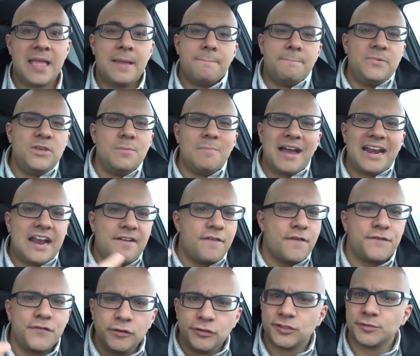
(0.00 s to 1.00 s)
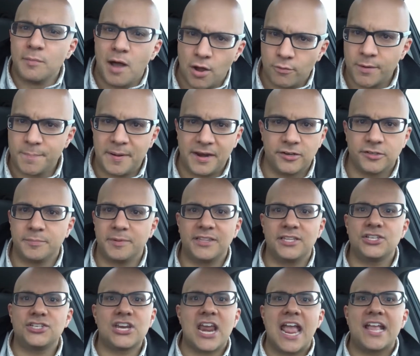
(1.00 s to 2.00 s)
You might have a few small repairs, but
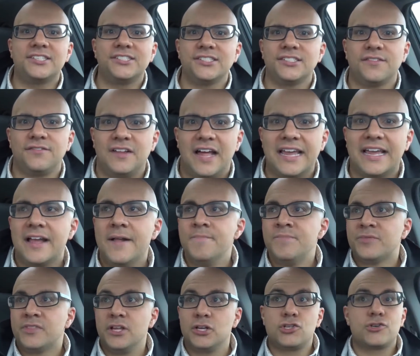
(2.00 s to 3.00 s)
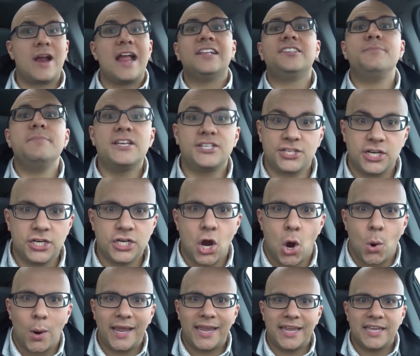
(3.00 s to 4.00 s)
the chances of like the transmission
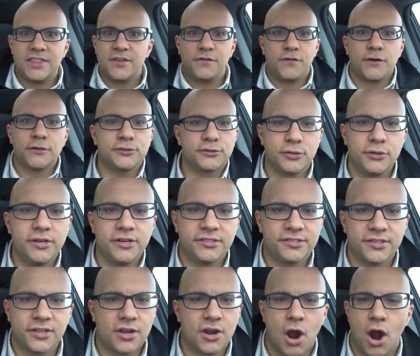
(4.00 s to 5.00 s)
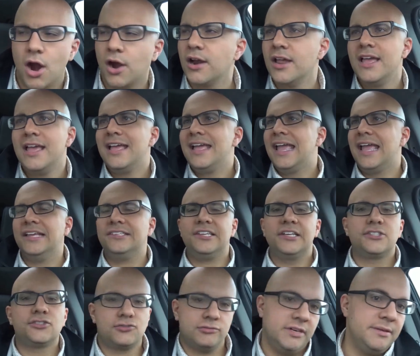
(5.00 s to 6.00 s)
going in the first two years of the car is
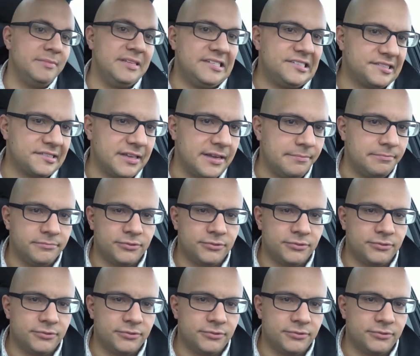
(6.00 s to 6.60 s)
extremely slim.